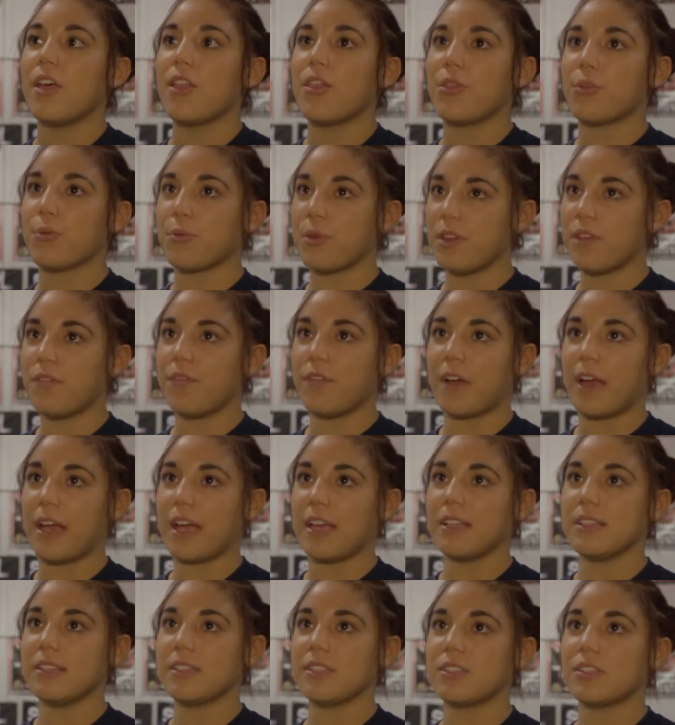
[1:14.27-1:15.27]
three
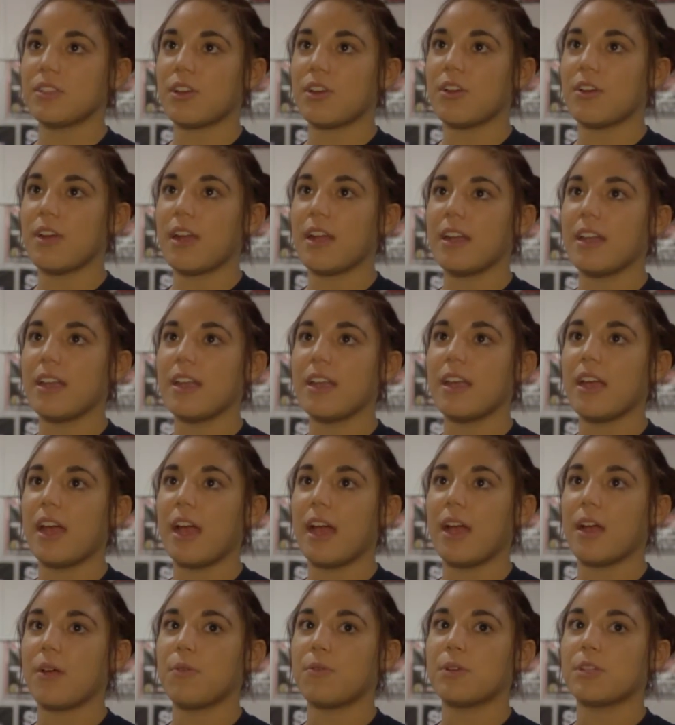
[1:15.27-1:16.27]
fights already.
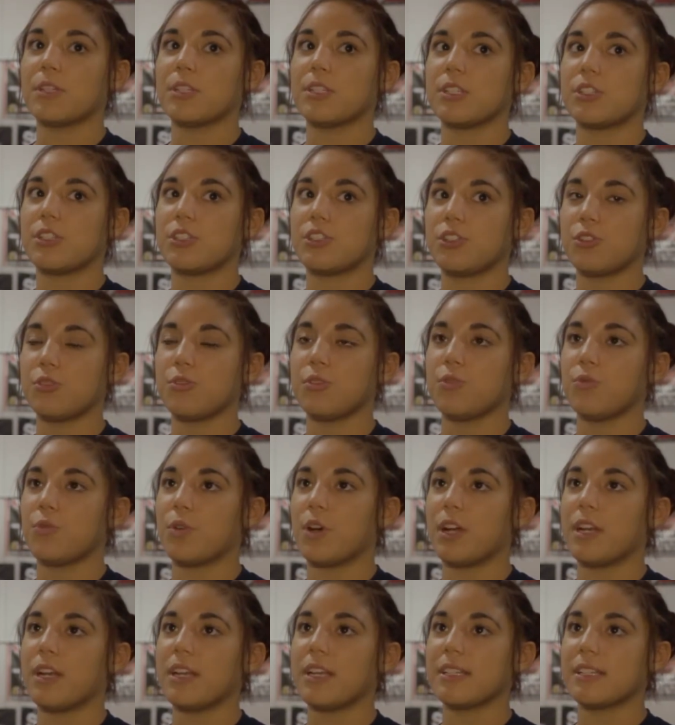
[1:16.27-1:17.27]
I was two and
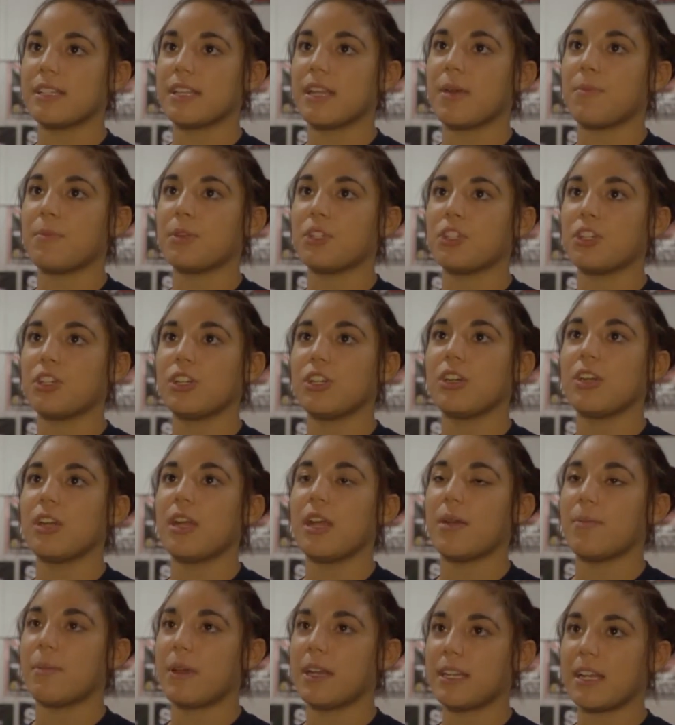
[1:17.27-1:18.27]
one as an amateur,
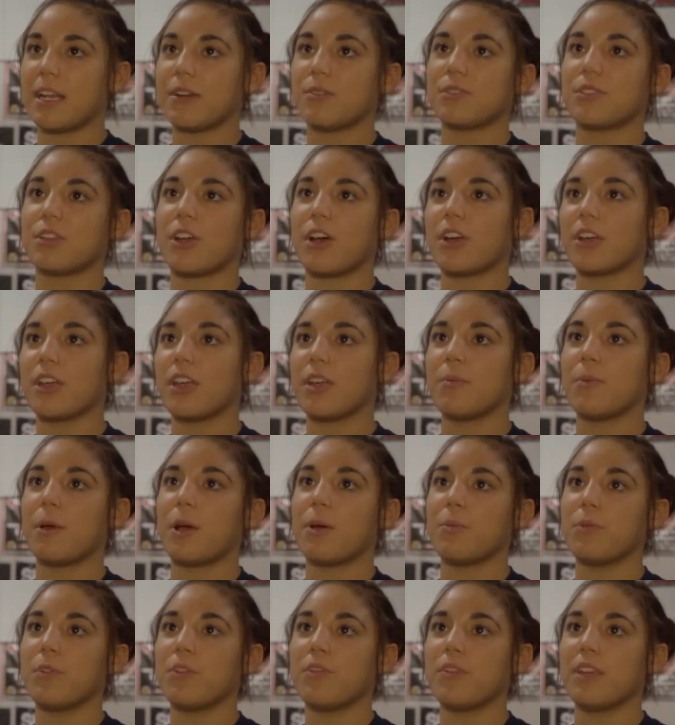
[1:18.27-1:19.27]
and my dad was talking
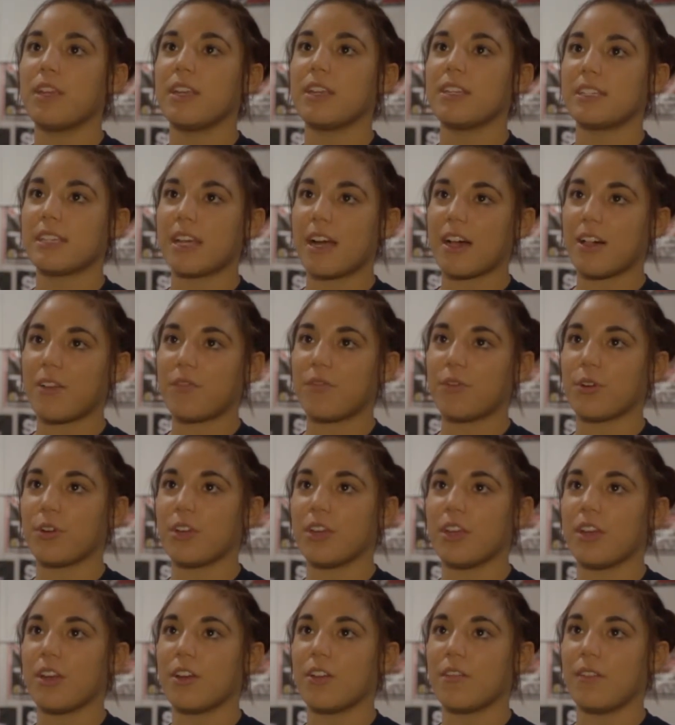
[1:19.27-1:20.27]
about moving to
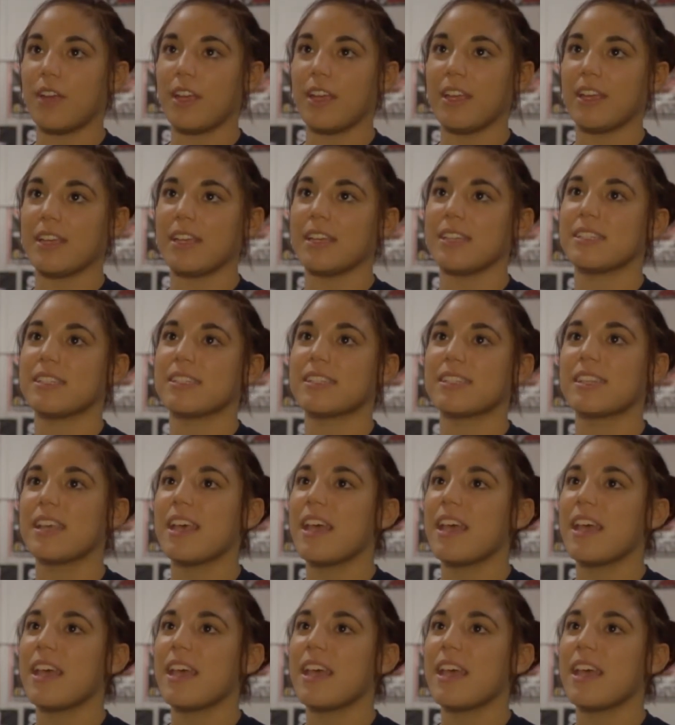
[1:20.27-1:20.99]
California or Vegas.